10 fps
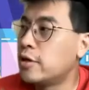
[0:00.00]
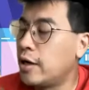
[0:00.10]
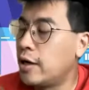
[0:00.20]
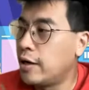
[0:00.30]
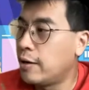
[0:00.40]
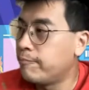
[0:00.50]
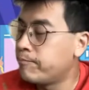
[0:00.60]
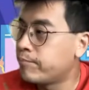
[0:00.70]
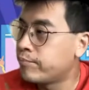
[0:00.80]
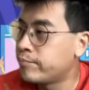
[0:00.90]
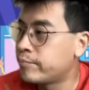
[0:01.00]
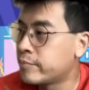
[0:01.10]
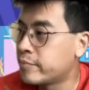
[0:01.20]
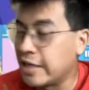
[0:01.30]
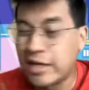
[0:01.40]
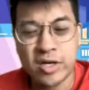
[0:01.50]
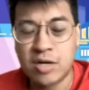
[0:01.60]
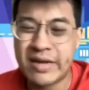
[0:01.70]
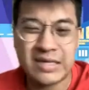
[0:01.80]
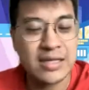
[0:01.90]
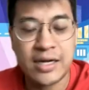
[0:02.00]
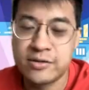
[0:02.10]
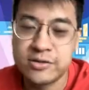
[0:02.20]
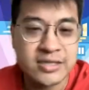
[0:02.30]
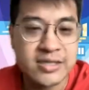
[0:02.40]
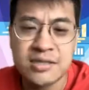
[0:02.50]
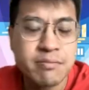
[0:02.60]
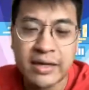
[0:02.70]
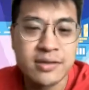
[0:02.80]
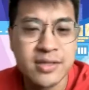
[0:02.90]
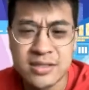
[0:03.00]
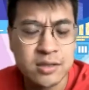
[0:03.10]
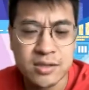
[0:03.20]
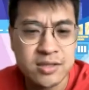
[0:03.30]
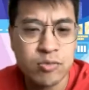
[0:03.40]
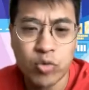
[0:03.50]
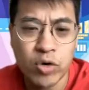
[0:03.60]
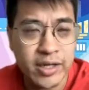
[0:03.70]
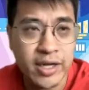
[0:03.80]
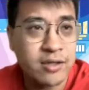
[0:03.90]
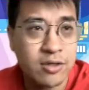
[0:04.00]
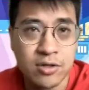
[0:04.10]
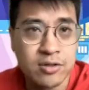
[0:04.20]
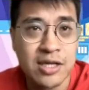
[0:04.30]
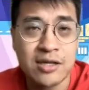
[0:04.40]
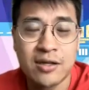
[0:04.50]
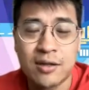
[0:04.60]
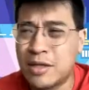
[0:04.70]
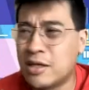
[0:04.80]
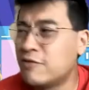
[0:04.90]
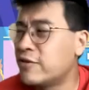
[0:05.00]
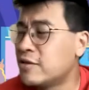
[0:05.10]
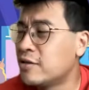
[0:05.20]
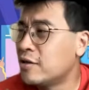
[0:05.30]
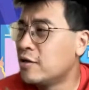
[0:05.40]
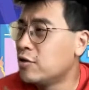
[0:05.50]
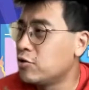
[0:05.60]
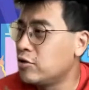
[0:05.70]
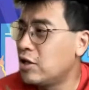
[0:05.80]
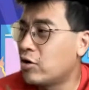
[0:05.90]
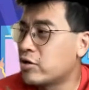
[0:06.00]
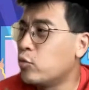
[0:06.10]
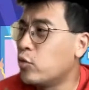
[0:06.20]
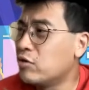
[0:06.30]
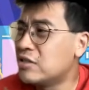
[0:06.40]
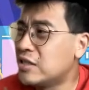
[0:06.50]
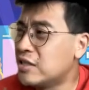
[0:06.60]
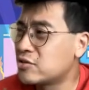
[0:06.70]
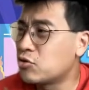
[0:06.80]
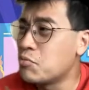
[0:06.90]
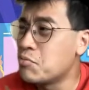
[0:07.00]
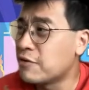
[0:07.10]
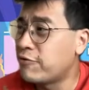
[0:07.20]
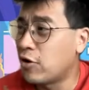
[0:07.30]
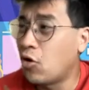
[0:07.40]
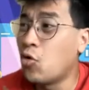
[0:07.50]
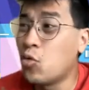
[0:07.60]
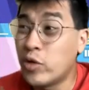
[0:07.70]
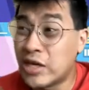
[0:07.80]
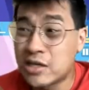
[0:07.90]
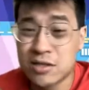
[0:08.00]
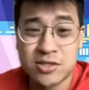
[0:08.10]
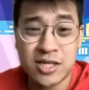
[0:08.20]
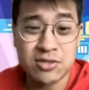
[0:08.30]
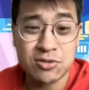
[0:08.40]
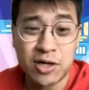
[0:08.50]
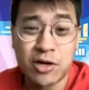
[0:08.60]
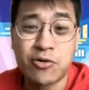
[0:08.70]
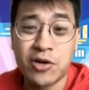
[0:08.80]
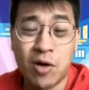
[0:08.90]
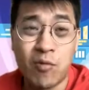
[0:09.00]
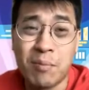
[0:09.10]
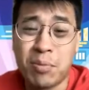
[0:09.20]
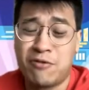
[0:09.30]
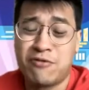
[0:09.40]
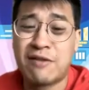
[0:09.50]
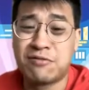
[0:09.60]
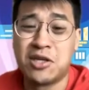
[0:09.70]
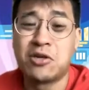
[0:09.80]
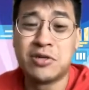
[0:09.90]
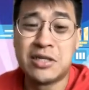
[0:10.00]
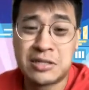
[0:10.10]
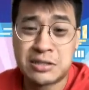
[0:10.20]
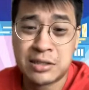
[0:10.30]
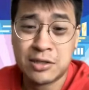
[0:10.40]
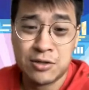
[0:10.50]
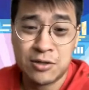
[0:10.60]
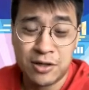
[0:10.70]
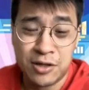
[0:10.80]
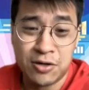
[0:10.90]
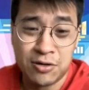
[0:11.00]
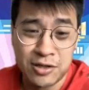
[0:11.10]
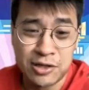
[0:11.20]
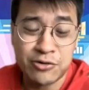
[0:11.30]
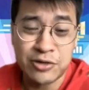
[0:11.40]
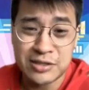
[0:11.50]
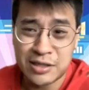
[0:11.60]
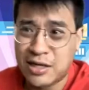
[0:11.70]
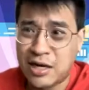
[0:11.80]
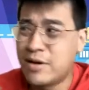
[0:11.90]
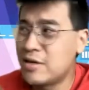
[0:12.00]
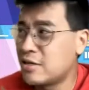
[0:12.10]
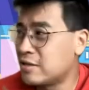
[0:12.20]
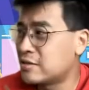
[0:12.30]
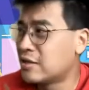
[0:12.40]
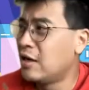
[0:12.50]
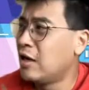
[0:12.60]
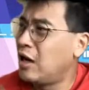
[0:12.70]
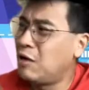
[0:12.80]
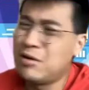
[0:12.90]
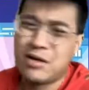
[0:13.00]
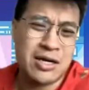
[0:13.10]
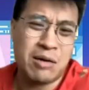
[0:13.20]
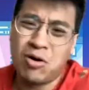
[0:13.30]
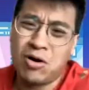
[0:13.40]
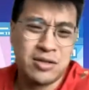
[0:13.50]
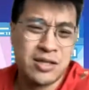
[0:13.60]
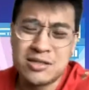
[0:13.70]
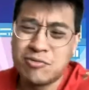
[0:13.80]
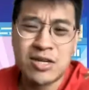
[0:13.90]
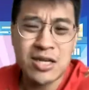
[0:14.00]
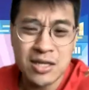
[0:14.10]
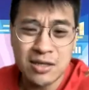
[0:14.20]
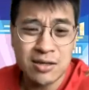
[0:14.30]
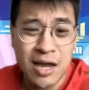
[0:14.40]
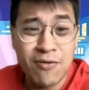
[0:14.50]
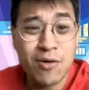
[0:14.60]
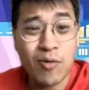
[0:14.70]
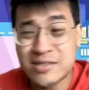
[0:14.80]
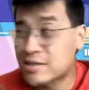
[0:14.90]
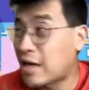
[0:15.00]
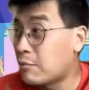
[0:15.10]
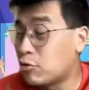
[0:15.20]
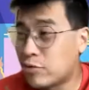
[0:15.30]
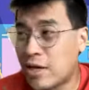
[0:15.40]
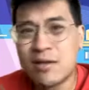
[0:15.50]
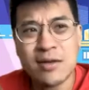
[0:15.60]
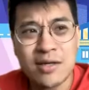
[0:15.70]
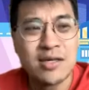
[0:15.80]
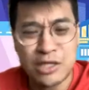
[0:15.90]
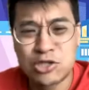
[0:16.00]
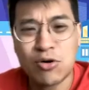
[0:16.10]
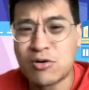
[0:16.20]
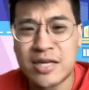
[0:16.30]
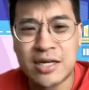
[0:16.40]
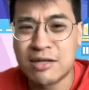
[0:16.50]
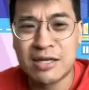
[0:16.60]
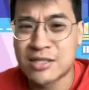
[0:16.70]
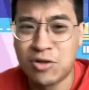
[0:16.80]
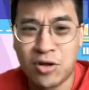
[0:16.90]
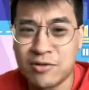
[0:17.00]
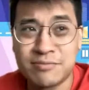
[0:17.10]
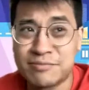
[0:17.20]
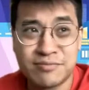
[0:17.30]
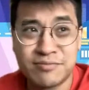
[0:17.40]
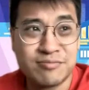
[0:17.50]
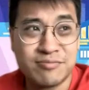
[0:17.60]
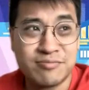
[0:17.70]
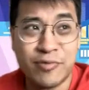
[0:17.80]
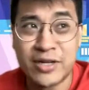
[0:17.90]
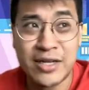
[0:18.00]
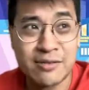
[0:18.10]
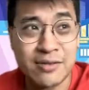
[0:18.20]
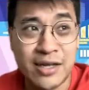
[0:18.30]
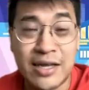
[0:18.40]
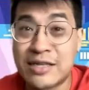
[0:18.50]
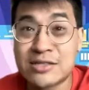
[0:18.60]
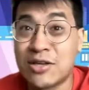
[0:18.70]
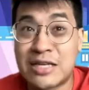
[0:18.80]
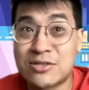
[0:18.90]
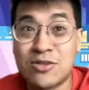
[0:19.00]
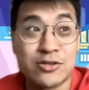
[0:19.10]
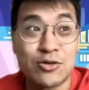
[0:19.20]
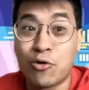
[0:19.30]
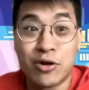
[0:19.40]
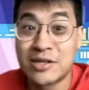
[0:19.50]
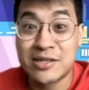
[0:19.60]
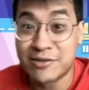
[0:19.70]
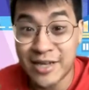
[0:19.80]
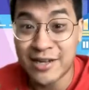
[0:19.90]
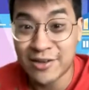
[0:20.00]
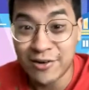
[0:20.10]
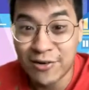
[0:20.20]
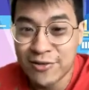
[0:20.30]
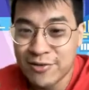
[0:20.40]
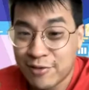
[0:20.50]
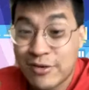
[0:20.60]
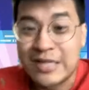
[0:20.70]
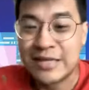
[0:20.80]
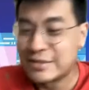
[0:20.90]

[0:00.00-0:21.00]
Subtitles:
The economics just doesn't work yet. I mean, even you need all the world leaders to meet for a whole week just to agree on 1.5 degrees, increase in how many years. I mean, come on, does it really need everyone's time to do that? It shows that things are not really, it's not so critical yet, it really